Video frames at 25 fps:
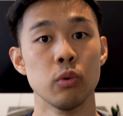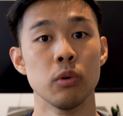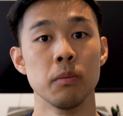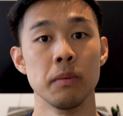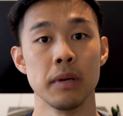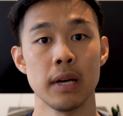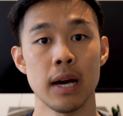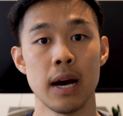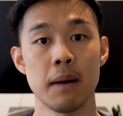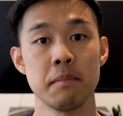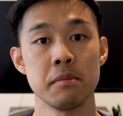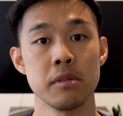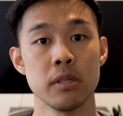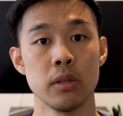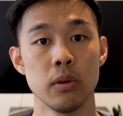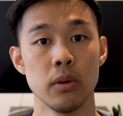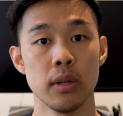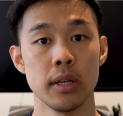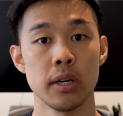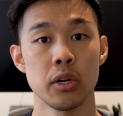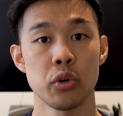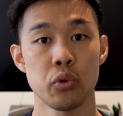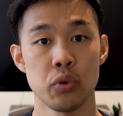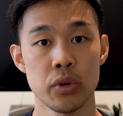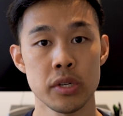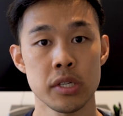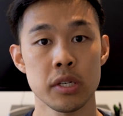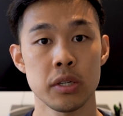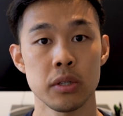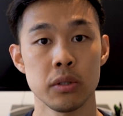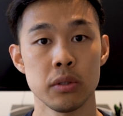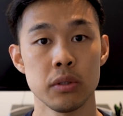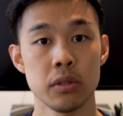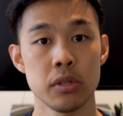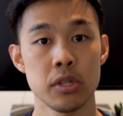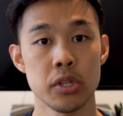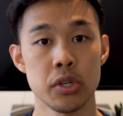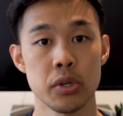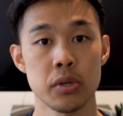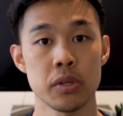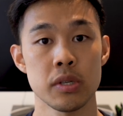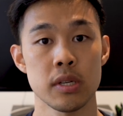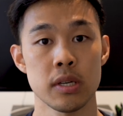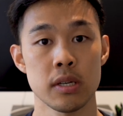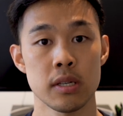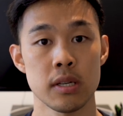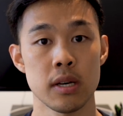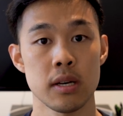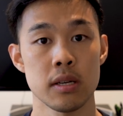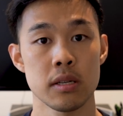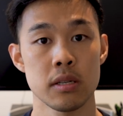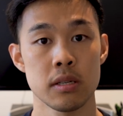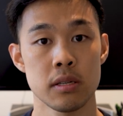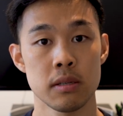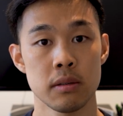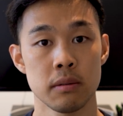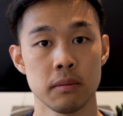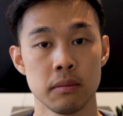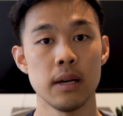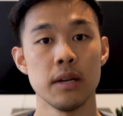will be absolutely critical to your success.